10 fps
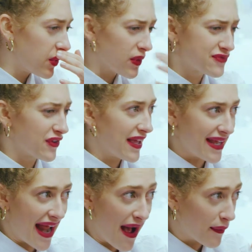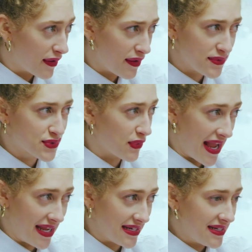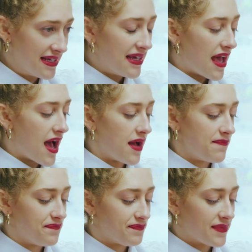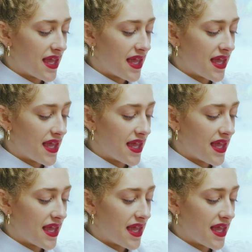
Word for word: We worked for like an hour. It was great. Mm-hmm. Um,